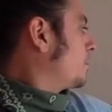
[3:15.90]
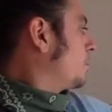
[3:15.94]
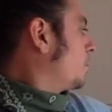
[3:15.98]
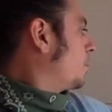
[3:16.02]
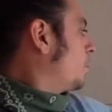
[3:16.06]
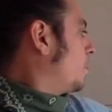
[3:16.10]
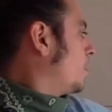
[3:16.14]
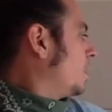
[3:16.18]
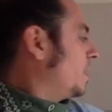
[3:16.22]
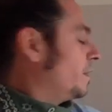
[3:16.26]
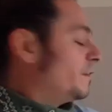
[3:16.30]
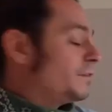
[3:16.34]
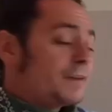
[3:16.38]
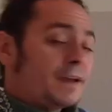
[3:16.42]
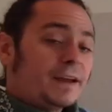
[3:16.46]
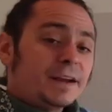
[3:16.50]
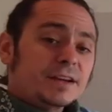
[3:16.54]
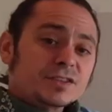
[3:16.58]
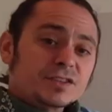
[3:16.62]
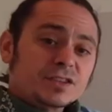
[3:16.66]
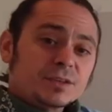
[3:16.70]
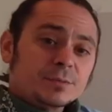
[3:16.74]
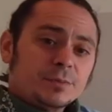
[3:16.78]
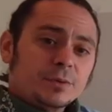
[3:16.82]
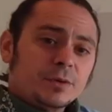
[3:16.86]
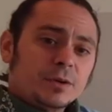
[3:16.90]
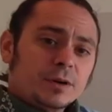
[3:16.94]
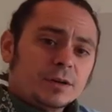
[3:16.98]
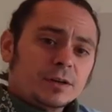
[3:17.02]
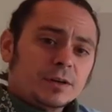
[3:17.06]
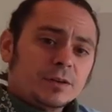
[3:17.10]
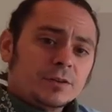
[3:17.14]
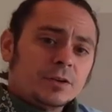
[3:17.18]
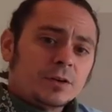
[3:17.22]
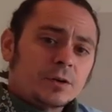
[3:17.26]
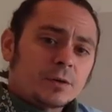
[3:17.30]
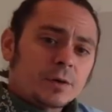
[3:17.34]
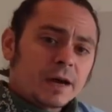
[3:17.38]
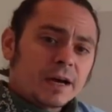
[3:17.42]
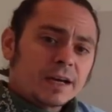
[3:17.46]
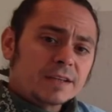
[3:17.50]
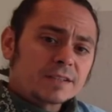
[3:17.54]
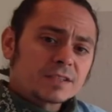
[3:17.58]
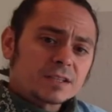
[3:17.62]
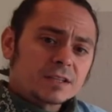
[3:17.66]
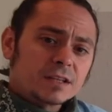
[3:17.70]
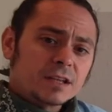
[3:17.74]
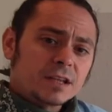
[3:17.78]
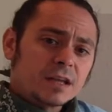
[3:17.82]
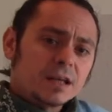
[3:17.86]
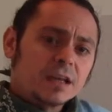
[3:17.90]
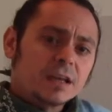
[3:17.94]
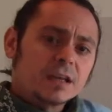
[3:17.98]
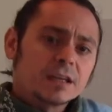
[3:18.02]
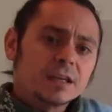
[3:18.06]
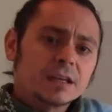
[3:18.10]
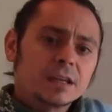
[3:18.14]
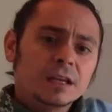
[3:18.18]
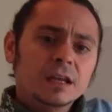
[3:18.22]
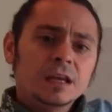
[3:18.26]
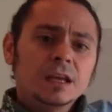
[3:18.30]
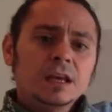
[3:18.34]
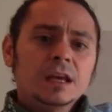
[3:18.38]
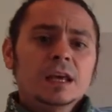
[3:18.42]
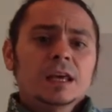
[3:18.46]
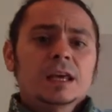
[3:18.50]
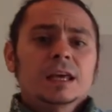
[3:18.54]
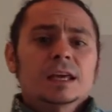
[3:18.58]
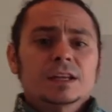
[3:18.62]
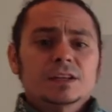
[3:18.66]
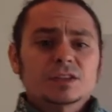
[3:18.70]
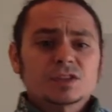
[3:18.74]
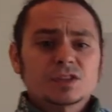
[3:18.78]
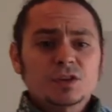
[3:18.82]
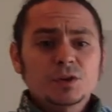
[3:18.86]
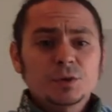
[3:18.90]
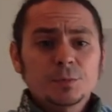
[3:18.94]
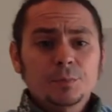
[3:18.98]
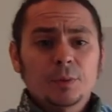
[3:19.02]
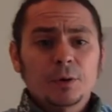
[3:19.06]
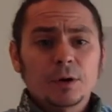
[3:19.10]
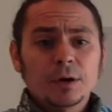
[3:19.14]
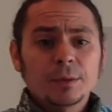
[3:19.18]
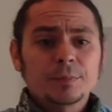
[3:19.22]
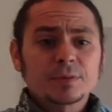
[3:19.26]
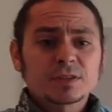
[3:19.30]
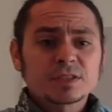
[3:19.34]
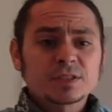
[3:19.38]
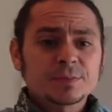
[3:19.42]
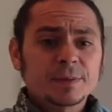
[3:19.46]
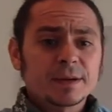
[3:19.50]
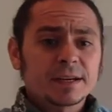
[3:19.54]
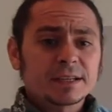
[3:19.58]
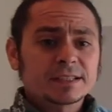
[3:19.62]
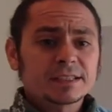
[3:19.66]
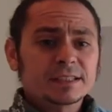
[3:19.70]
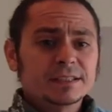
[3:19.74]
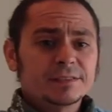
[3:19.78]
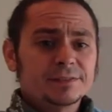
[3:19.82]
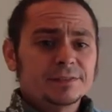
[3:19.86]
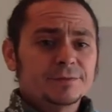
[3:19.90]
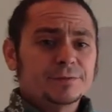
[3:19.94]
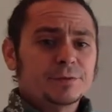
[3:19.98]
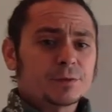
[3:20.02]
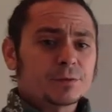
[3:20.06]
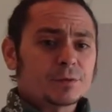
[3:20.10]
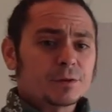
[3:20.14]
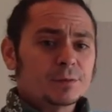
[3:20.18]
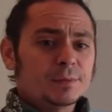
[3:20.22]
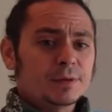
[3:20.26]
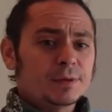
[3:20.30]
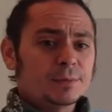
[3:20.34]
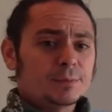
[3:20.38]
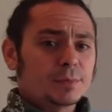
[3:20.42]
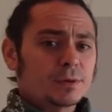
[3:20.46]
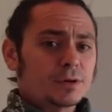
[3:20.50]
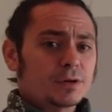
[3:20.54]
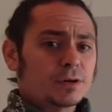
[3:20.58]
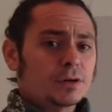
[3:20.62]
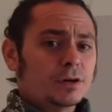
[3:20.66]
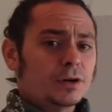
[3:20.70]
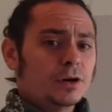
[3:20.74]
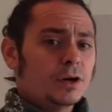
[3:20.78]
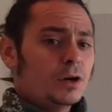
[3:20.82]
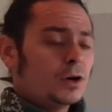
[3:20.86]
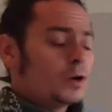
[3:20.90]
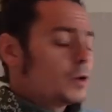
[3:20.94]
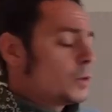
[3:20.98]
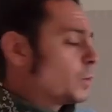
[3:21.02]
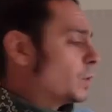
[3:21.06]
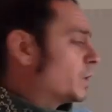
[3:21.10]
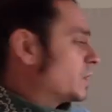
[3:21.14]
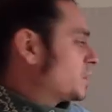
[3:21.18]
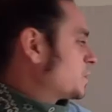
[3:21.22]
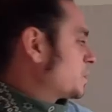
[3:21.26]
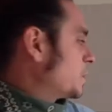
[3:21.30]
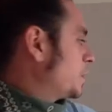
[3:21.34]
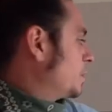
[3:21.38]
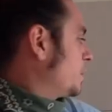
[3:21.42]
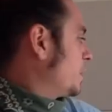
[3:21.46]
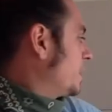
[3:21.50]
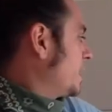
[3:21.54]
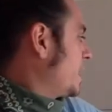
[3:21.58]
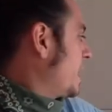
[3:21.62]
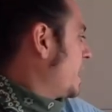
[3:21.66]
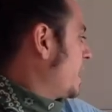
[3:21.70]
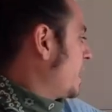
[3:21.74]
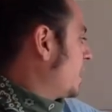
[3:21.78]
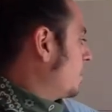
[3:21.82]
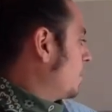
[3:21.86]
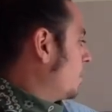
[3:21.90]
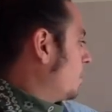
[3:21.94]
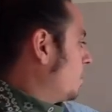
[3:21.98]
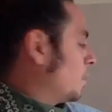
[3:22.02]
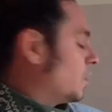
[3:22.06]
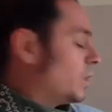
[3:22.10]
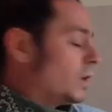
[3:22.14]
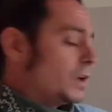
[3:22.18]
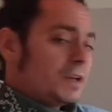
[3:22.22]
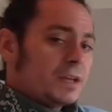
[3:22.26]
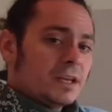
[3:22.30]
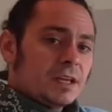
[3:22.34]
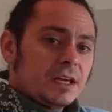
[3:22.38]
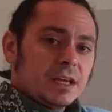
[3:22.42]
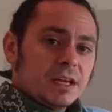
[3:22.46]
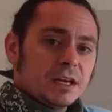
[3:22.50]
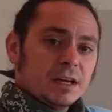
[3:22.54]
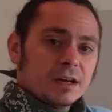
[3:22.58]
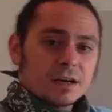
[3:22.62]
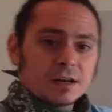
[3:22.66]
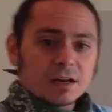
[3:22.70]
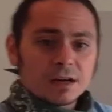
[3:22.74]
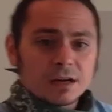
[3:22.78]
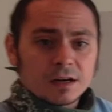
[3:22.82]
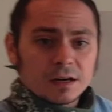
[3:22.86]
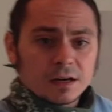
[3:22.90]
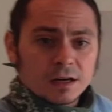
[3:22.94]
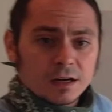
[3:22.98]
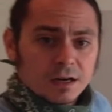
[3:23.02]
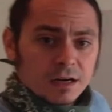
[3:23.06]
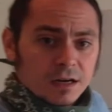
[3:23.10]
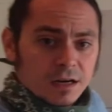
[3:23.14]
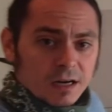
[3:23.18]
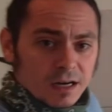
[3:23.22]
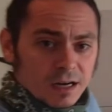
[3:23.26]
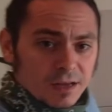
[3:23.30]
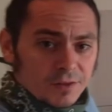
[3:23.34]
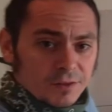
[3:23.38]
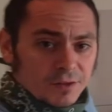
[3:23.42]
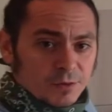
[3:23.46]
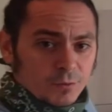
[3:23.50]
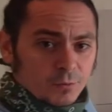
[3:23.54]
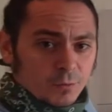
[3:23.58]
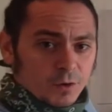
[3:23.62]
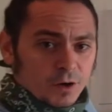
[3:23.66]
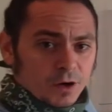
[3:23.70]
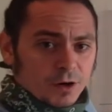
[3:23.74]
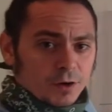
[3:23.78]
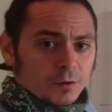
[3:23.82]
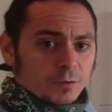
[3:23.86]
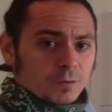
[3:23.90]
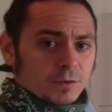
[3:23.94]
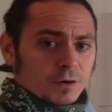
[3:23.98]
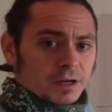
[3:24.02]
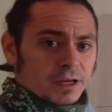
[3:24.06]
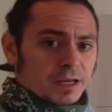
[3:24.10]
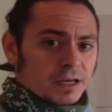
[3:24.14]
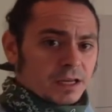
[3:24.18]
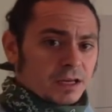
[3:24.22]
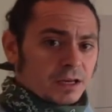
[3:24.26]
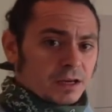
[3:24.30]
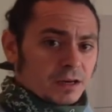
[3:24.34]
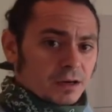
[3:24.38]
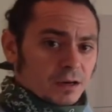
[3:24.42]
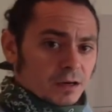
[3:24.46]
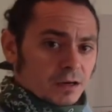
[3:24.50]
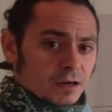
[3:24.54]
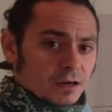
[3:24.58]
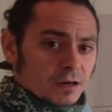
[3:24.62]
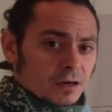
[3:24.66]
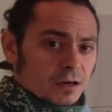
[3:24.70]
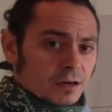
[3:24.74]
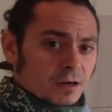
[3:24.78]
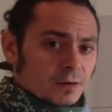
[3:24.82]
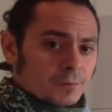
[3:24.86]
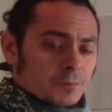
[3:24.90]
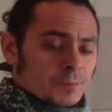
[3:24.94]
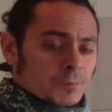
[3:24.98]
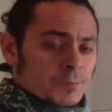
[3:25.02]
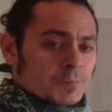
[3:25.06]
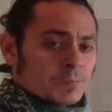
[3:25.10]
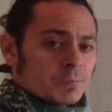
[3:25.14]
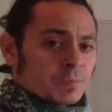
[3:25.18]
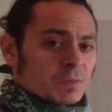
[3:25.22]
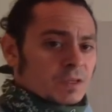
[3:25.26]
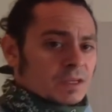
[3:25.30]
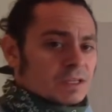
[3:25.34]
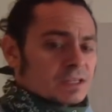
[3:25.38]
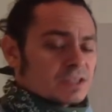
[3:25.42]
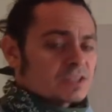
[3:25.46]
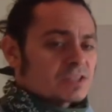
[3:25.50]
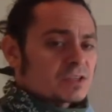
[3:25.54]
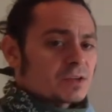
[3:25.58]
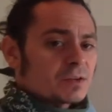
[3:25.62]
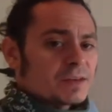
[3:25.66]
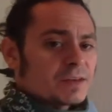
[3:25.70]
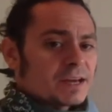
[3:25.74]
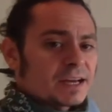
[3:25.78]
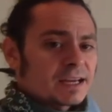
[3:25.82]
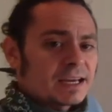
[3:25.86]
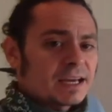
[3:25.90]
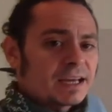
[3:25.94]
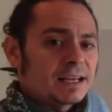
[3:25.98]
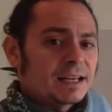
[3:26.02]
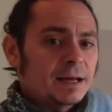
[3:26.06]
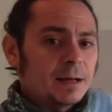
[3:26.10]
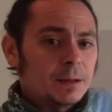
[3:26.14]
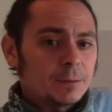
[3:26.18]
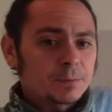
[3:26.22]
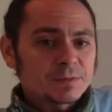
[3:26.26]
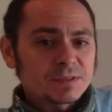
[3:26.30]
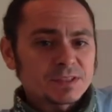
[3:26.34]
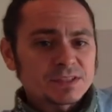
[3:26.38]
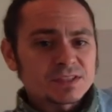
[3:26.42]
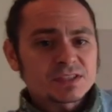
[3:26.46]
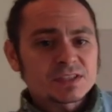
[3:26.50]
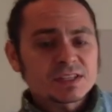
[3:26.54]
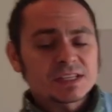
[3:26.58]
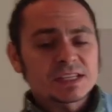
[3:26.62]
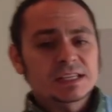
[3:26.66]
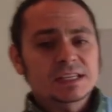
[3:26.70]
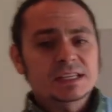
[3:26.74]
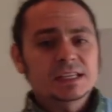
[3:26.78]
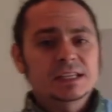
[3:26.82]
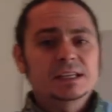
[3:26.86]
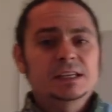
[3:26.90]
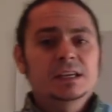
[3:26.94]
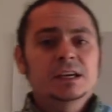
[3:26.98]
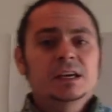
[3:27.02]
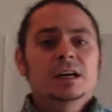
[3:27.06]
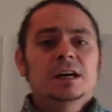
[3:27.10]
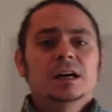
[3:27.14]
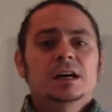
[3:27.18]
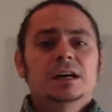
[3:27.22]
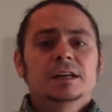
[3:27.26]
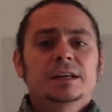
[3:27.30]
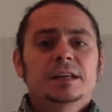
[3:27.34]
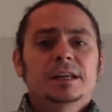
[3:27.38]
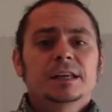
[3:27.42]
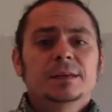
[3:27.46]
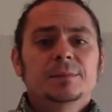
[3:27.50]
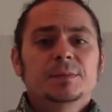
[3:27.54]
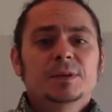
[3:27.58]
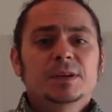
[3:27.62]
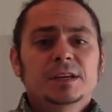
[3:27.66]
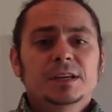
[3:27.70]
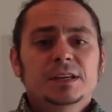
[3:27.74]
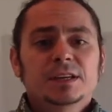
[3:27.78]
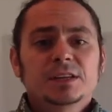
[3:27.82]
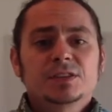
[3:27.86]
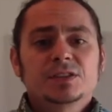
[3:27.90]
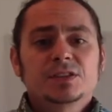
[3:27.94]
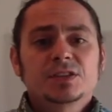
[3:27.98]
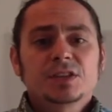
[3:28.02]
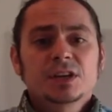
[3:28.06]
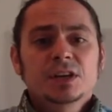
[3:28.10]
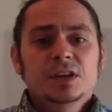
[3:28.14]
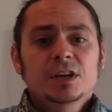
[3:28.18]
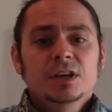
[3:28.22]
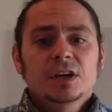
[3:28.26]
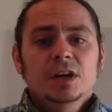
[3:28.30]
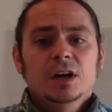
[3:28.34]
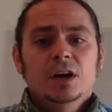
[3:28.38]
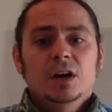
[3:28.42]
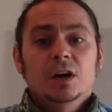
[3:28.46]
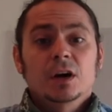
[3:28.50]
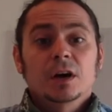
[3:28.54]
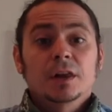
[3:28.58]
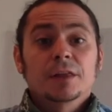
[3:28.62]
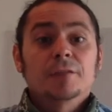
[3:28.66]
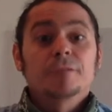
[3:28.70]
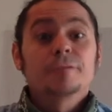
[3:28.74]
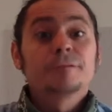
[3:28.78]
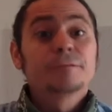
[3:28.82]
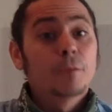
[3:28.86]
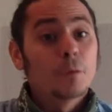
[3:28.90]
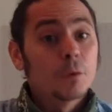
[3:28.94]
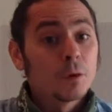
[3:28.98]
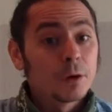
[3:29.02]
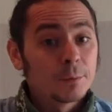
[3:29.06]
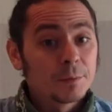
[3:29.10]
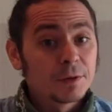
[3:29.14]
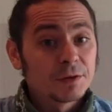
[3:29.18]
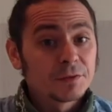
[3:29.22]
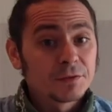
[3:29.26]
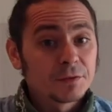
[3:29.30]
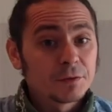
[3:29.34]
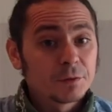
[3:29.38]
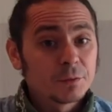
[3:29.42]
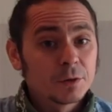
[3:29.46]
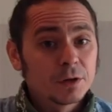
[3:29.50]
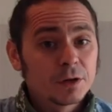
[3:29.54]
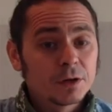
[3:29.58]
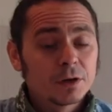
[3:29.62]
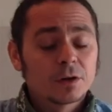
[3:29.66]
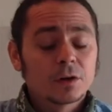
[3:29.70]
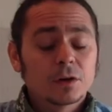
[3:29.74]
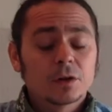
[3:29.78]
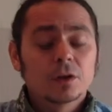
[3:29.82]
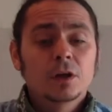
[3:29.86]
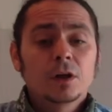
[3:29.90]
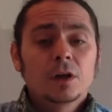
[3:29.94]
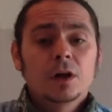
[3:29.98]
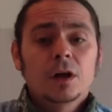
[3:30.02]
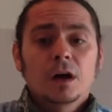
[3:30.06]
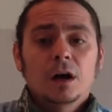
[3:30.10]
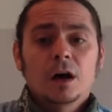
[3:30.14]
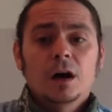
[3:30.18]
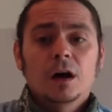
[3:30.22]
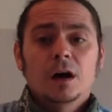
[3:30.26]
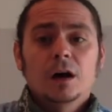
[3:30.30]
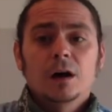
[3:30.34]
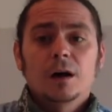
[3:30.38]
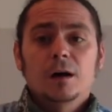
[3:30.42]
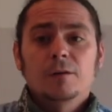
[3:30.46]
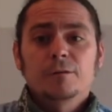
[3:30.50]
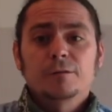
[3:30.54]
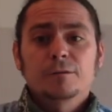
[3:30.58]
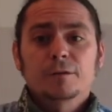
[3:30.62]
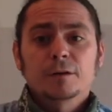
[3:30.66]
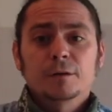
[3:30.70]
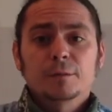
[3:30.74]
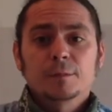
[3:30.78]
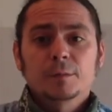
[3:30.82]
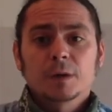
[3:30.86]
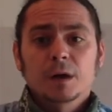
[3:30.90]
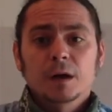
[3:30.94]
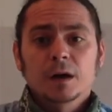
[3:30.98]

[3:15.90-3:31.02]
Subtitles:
one vanishing point on the horizon line. And 2-point perspective, if you remember, was when we had one here and then one over here. And so that kind of helped us see an image, or the form, if you will, from